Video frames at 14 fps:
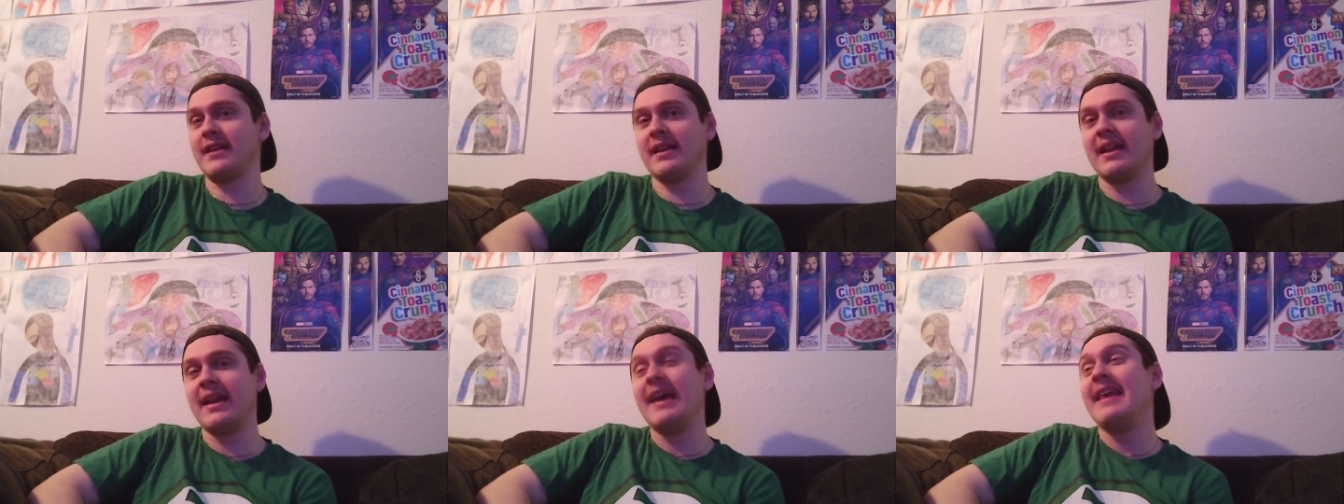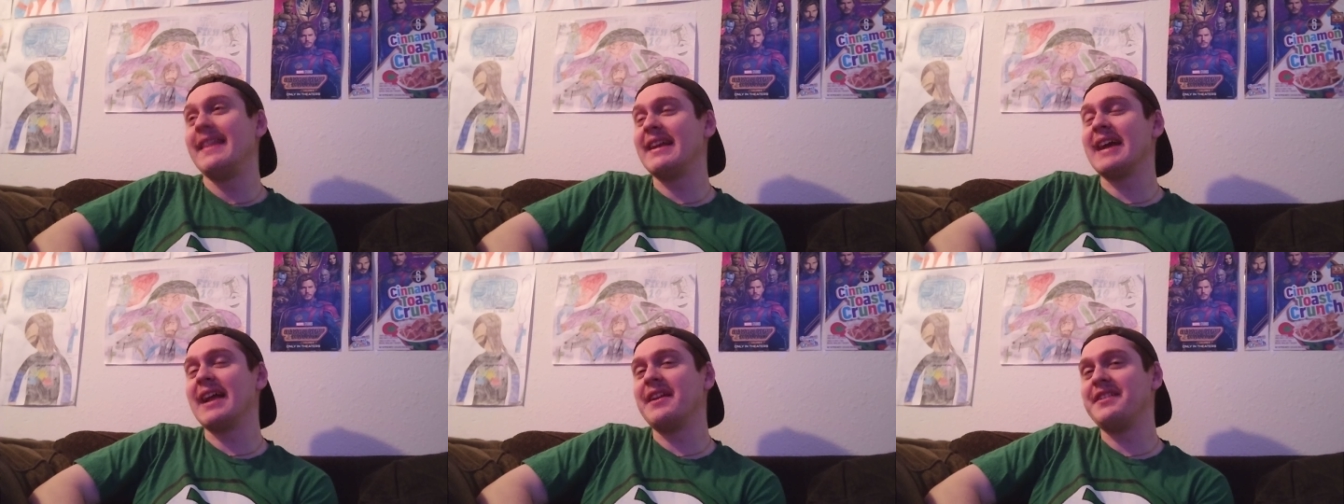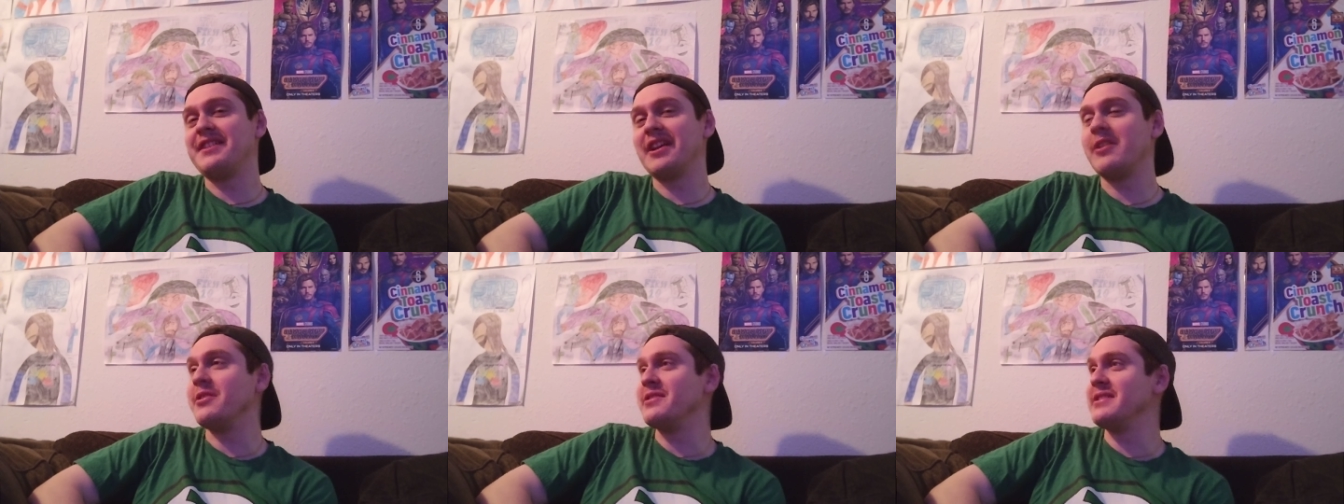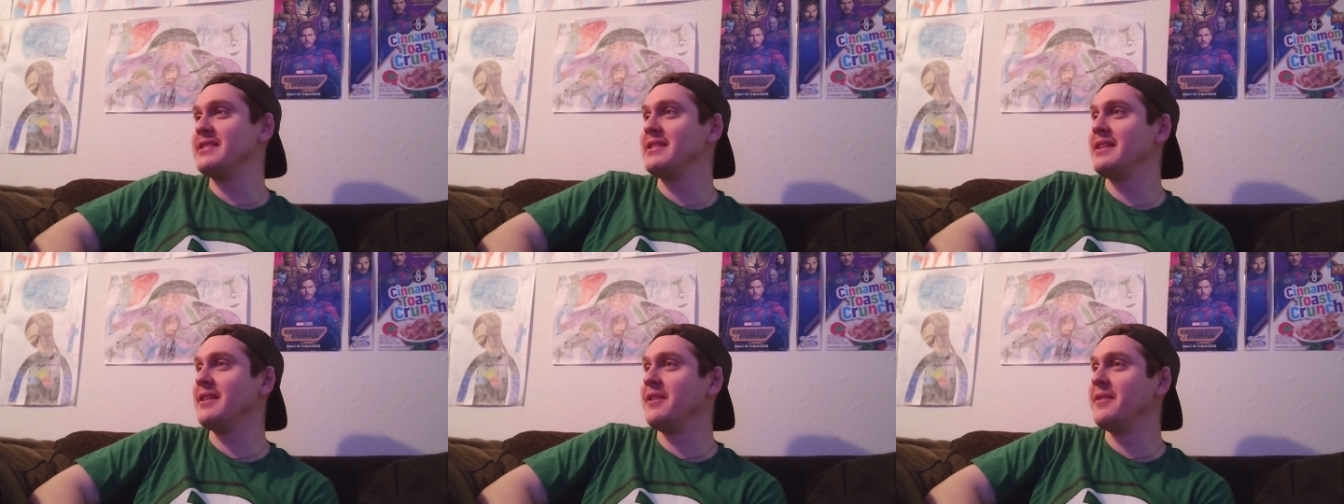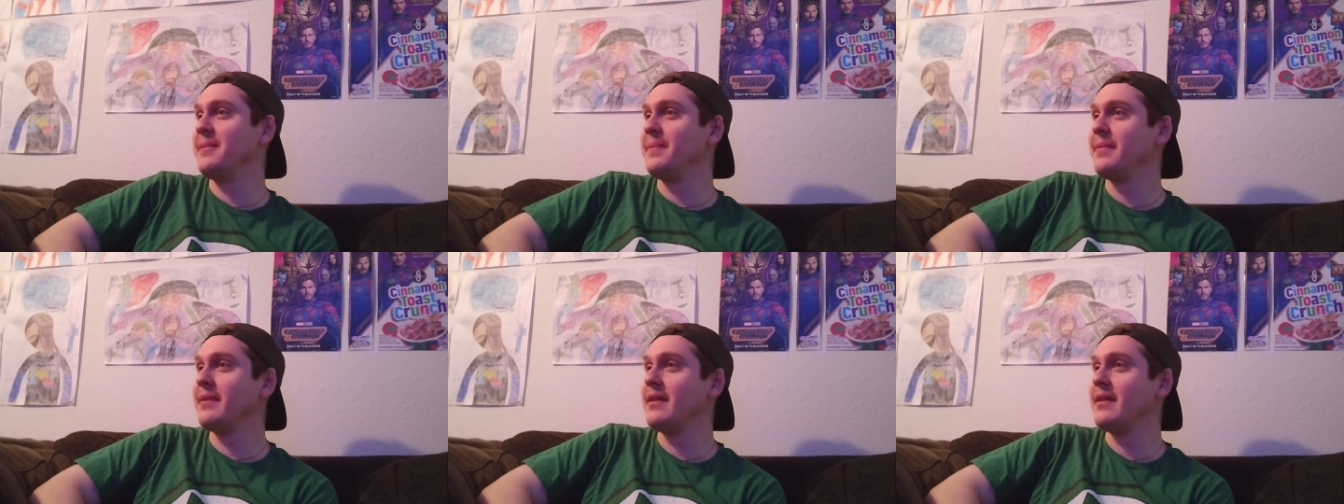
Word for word: they, they kind of tickled, you know.